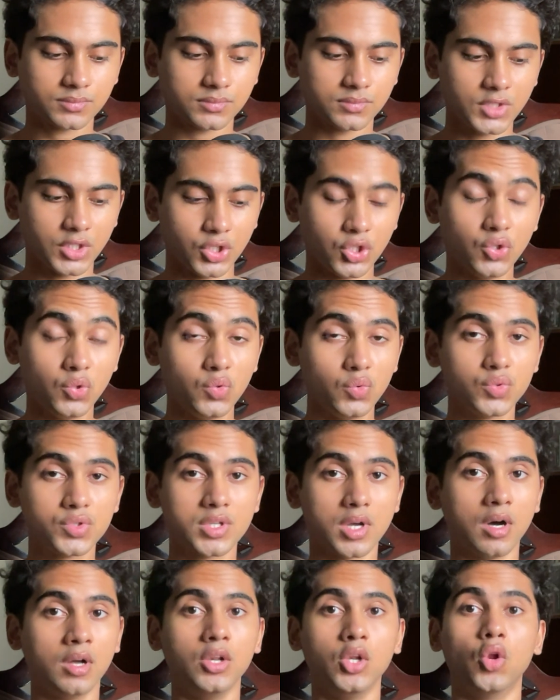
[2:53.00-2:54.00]
you
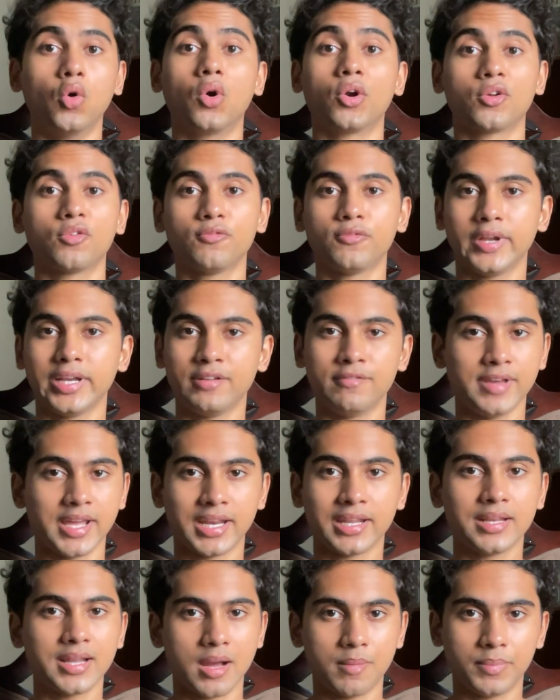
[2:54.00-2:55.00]
lose a lot of weight
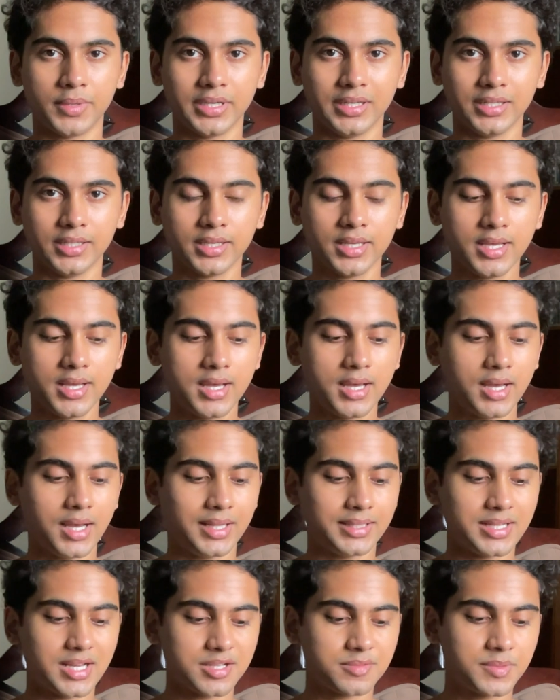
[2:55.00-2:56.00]
very rapidly,
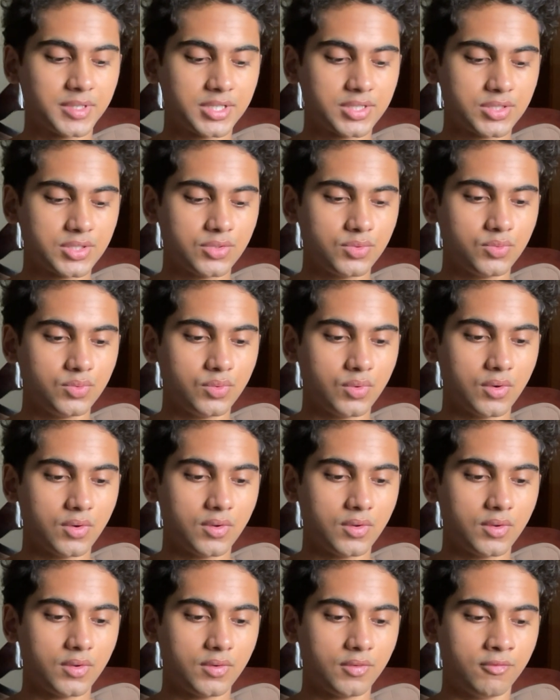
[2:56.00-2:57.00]
and that's because
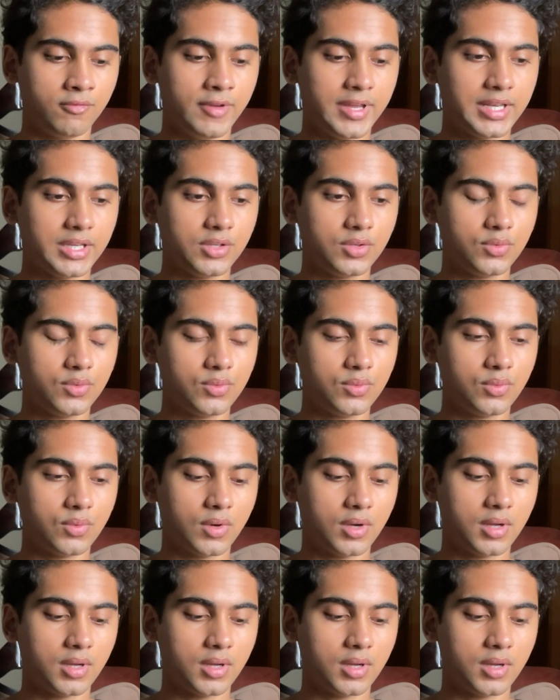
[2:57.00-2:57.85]
when you're